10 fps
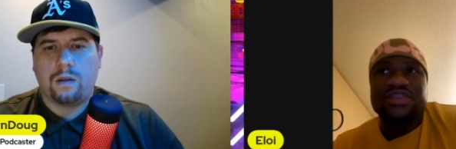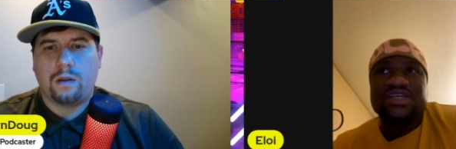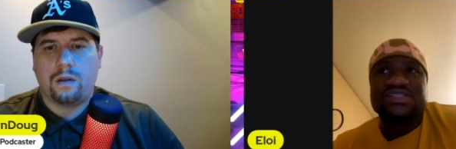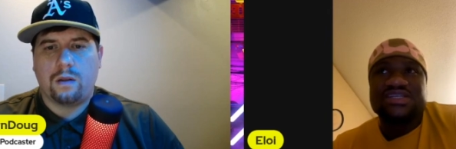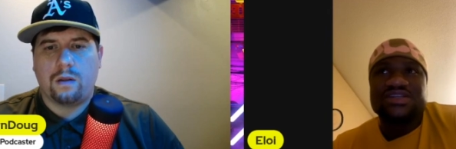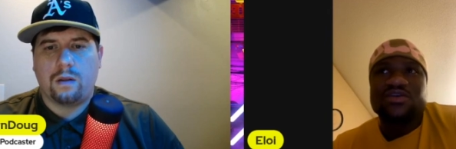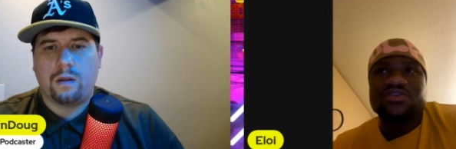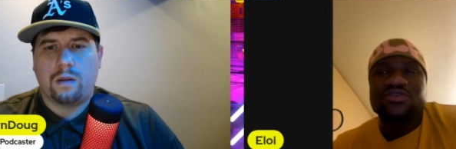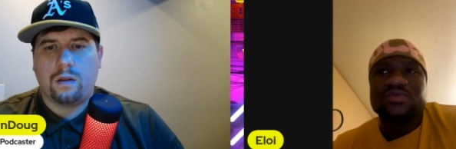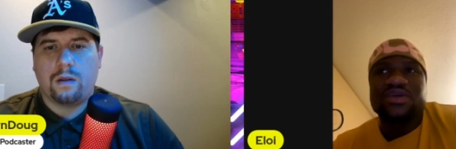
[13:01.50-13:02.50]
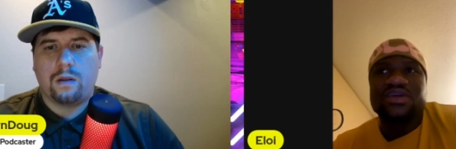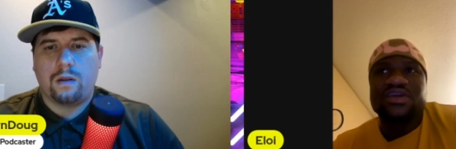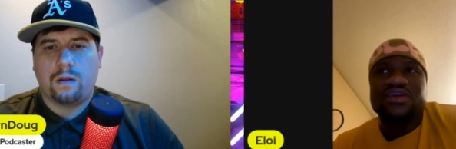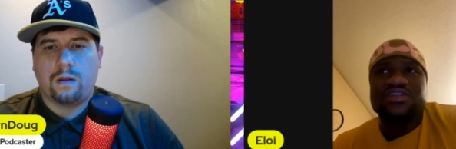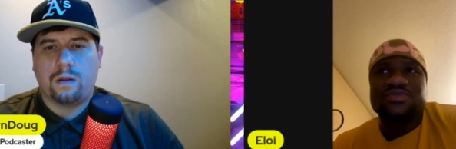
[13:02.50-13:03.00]
Speaker 1: things that's close to me
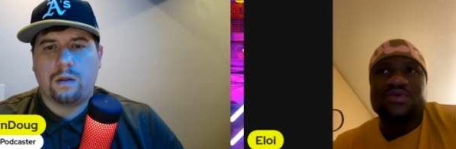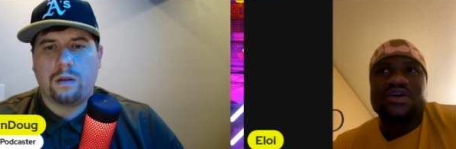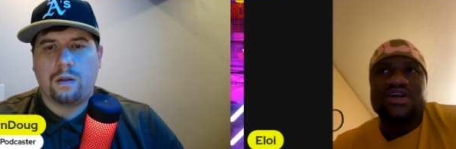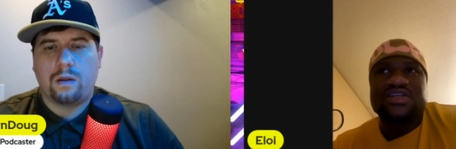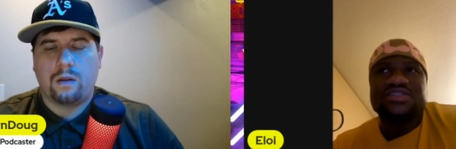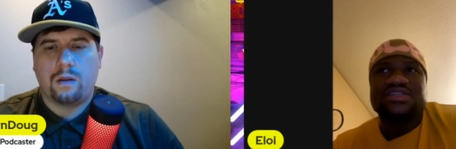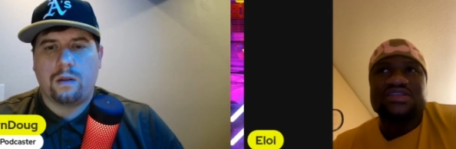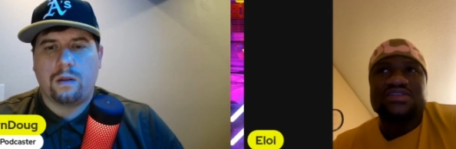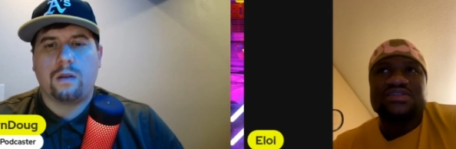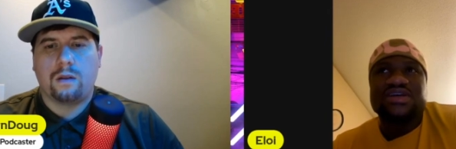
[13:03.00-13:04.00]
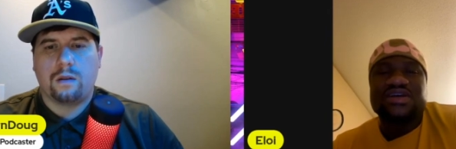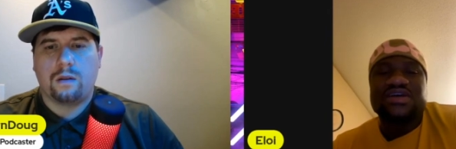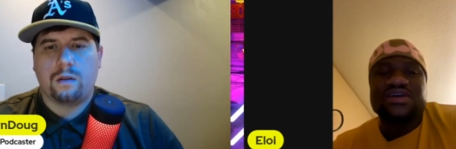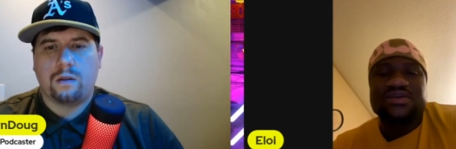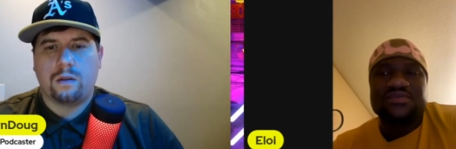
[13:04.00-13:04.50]
to my heart is is
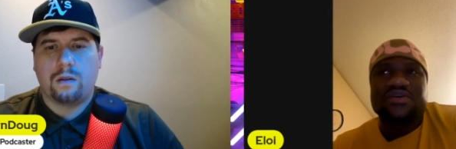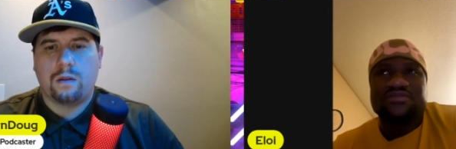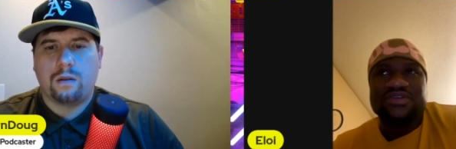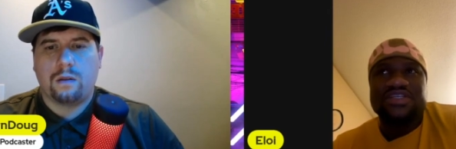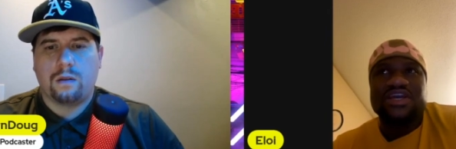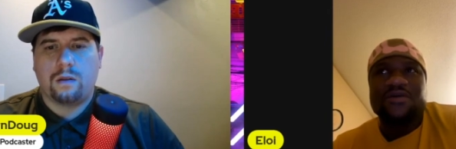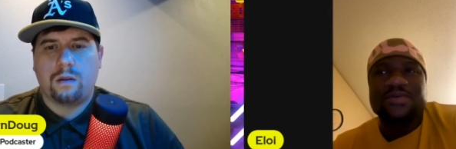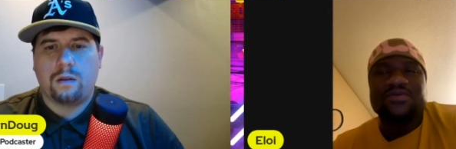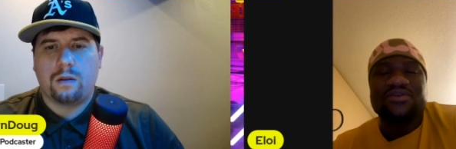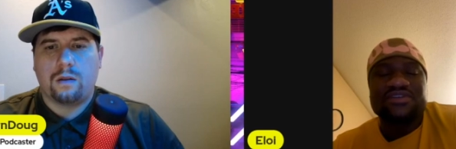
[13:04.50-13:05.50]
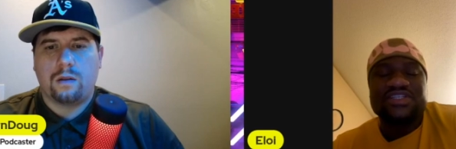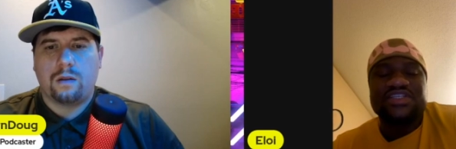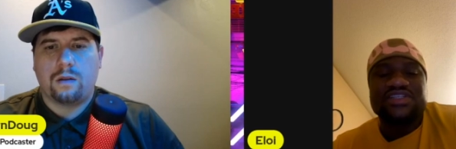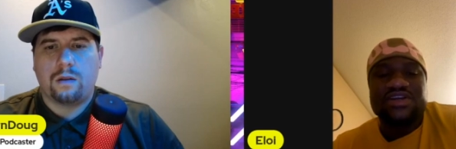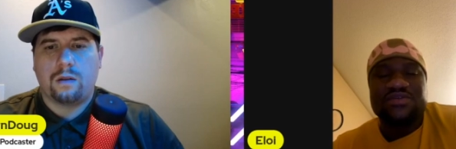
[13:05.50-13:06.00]
uh, refugee helping
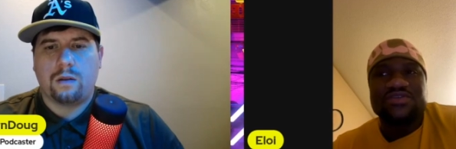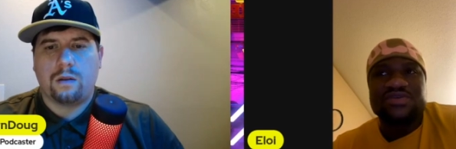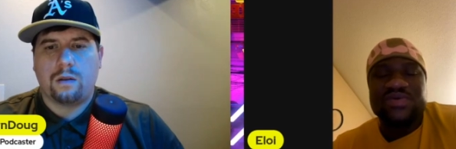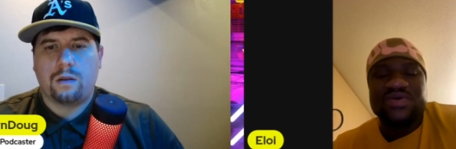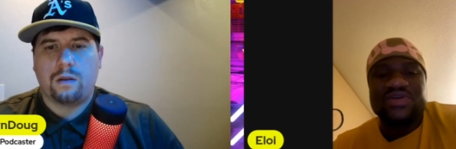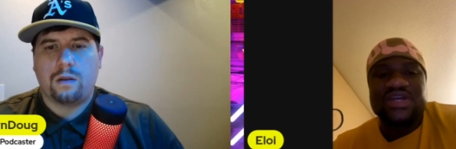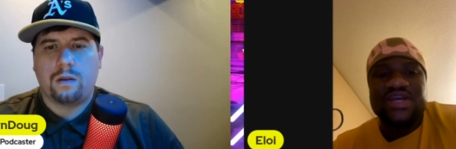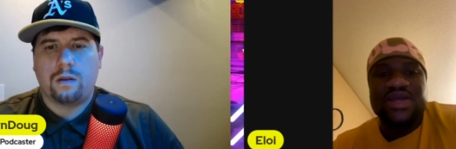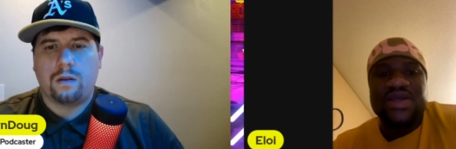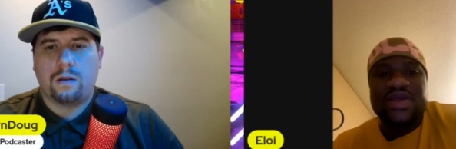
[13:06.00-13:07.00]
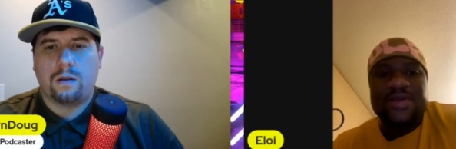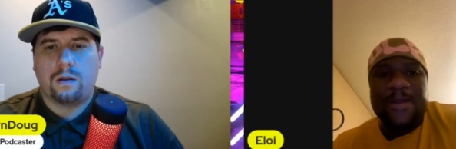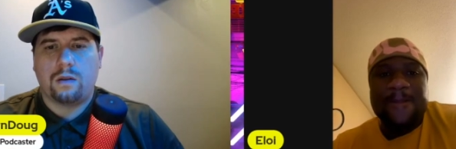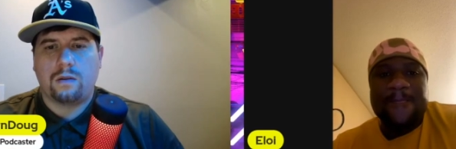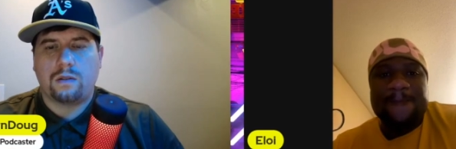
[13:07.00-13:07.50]
refugees across the world. Yeah.
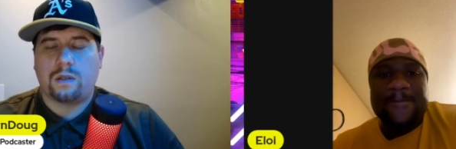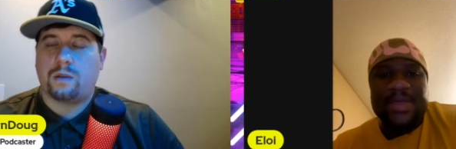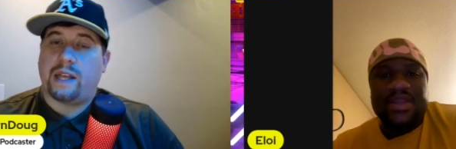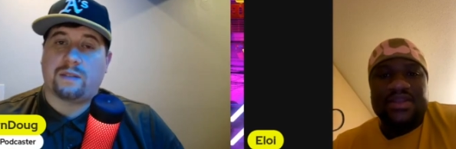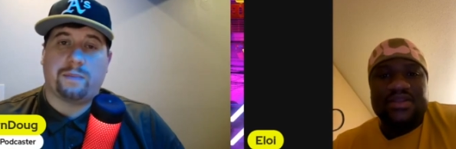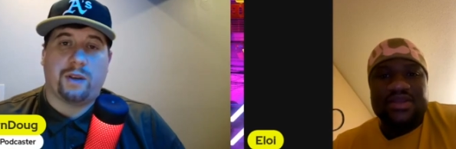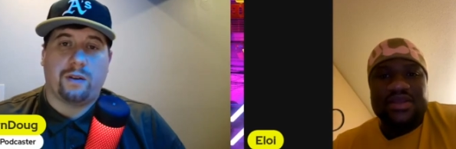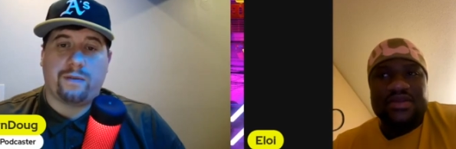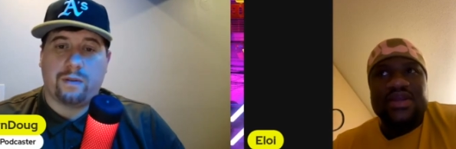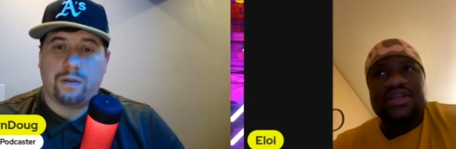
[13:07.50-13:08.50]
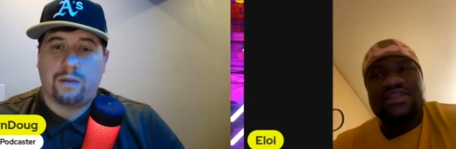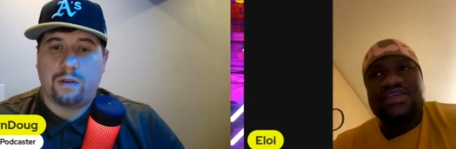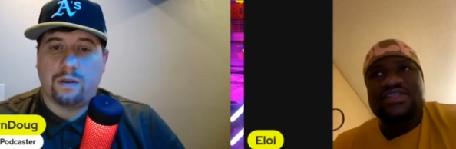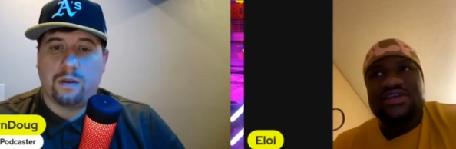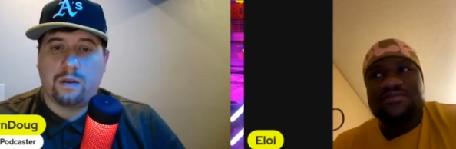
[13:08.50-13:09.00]
Speaker 2: Dude, and
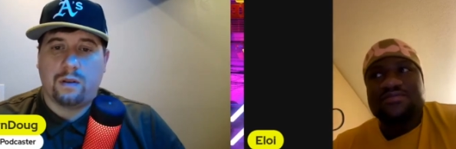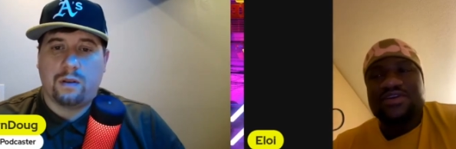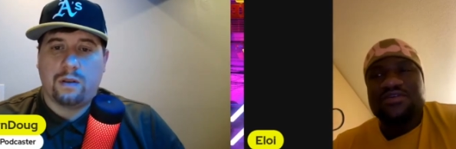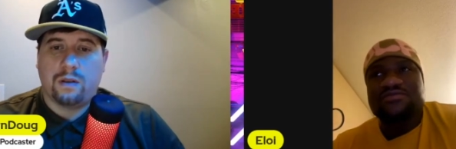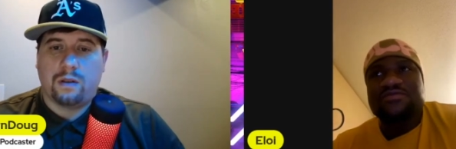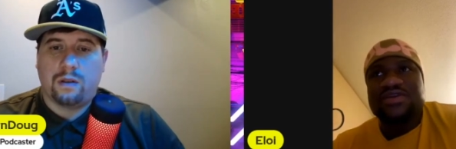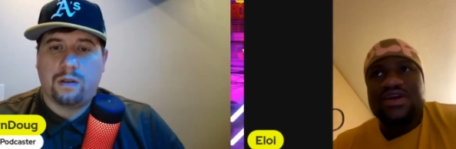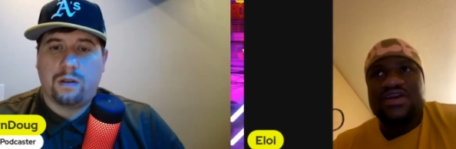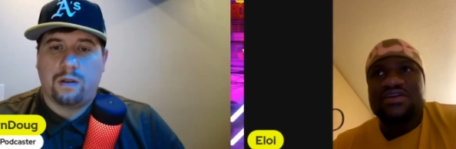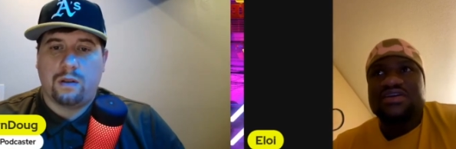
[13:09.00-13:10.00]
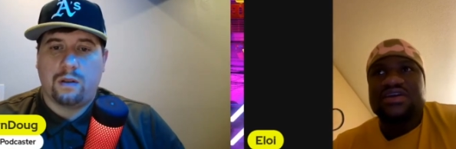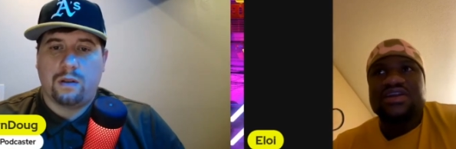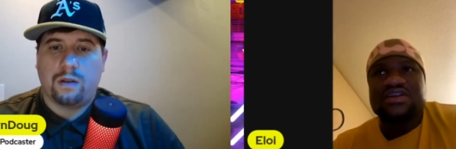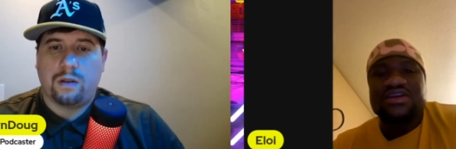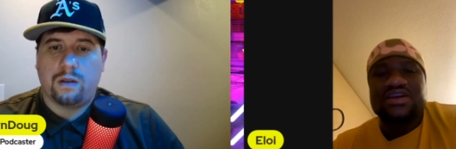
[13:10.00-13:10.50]
Speaker 1: things like you know food hunger
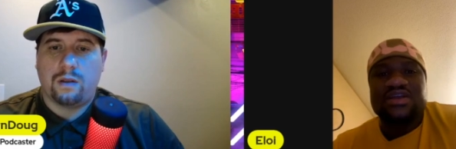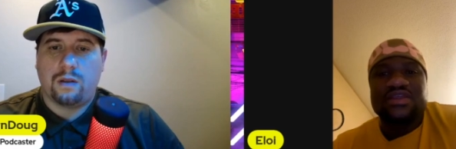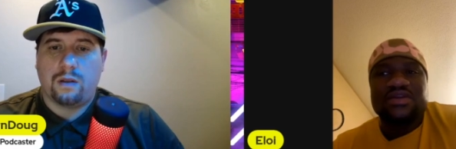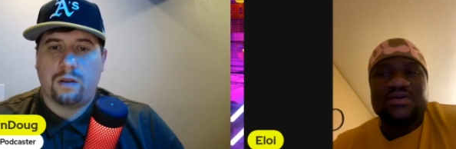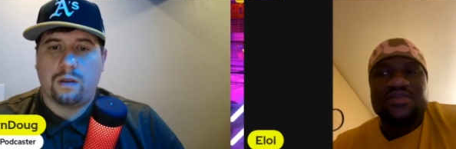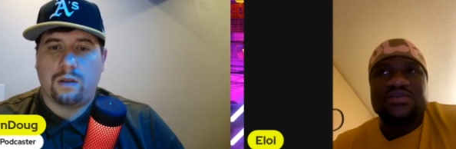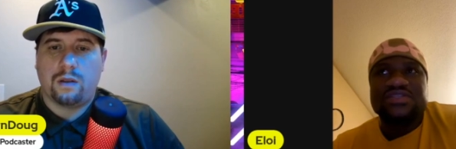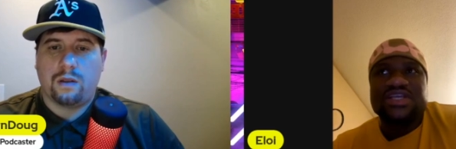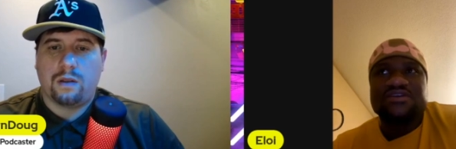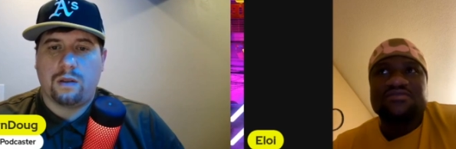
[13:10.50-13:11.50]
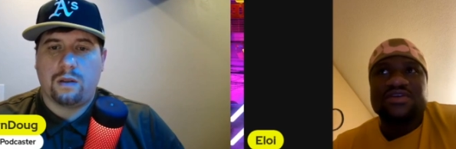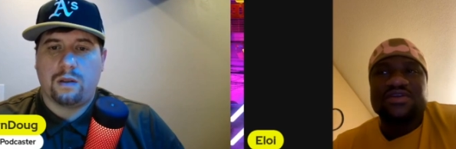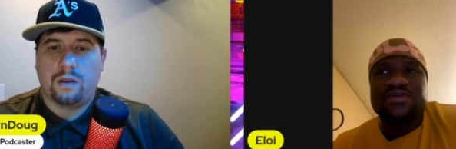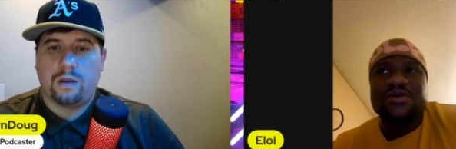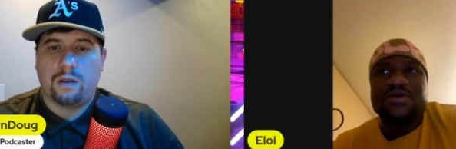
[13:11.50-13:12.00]
and and then all those stuff you
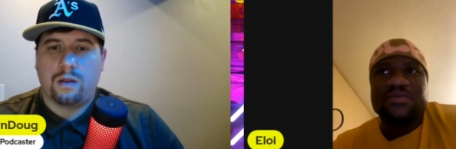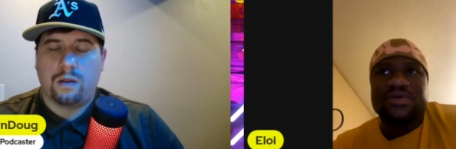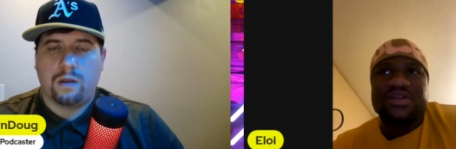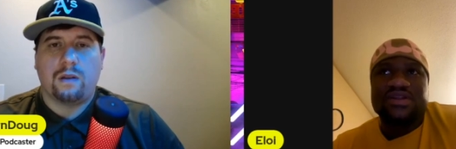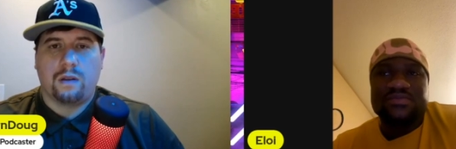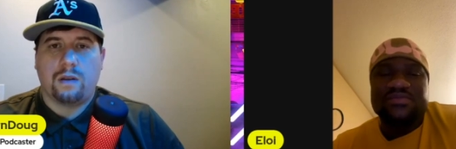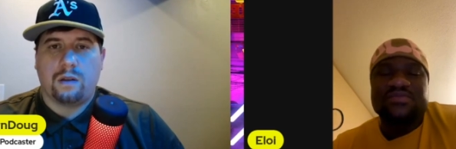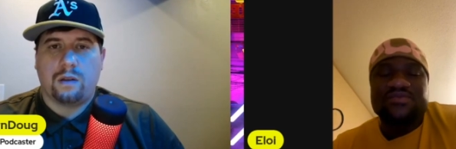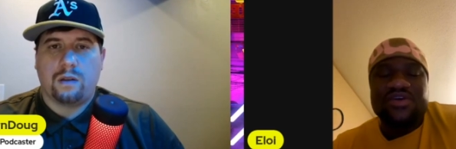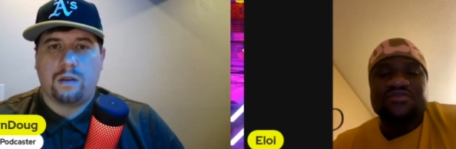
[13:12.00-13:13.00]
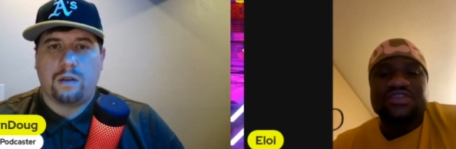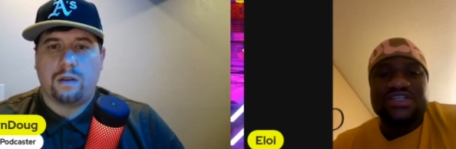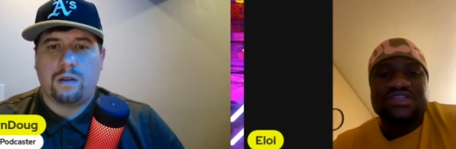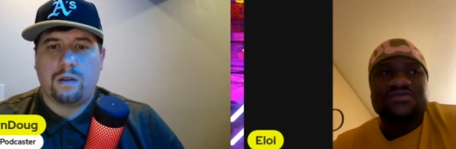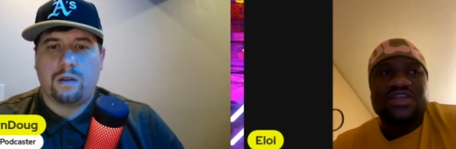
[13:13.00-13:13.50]
know but refugees